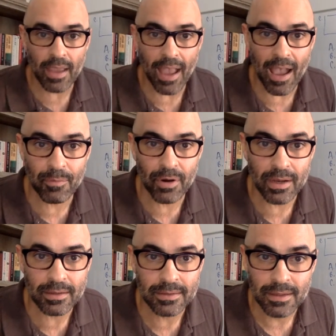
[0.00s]

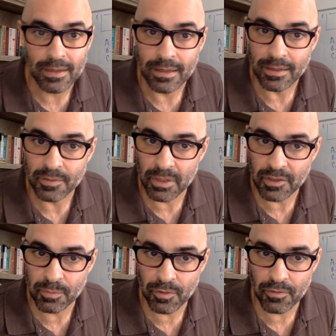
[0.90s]
camera, It is
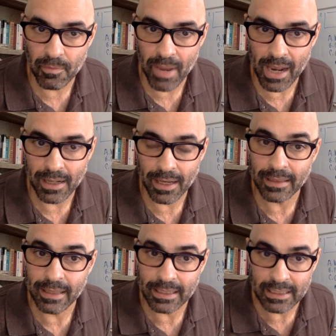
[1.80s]
much more dramatic,
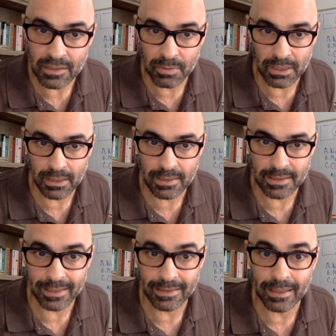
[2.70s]
and they need to be
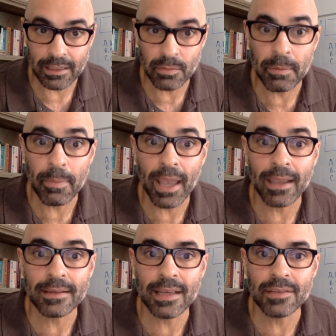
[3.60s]
listening. They need to be paying
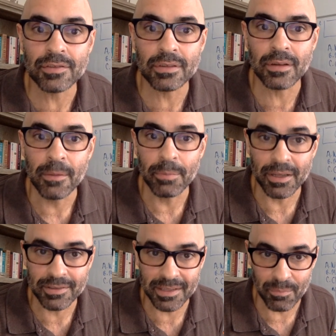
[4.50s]
attention
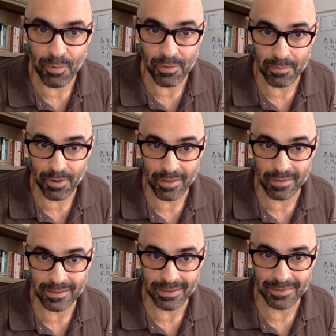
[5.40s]
because the important part of the
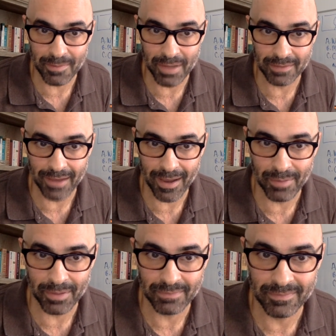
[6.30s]
scene is about to
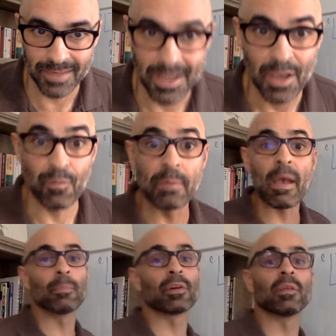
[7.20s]
happen.
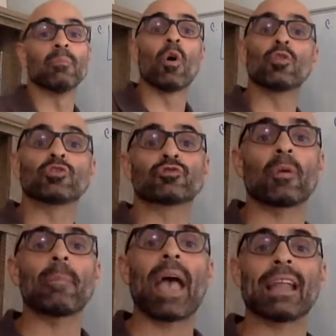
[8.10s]
Remember, the most
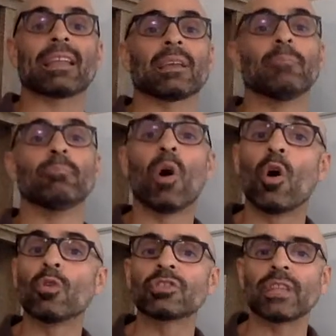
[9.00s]
dramatic and
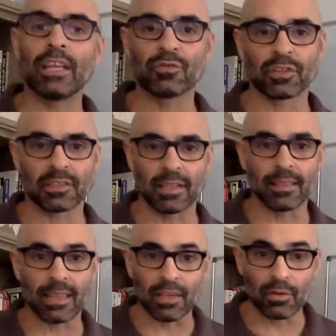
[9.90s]
most
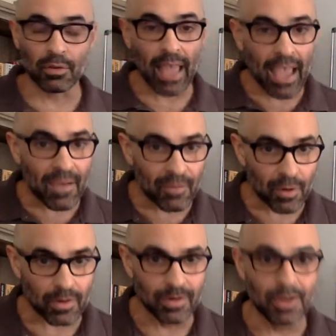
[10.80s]
interesting thing you'll
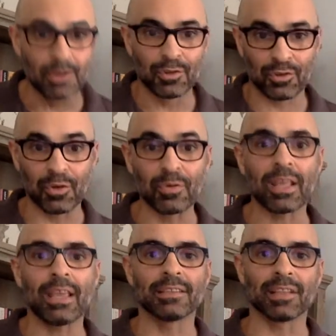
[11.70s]
ever shoot
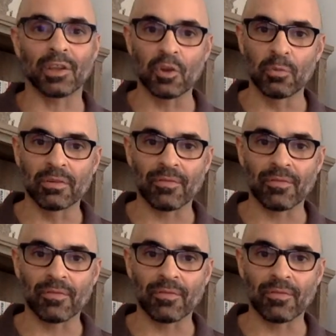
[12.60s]
is the human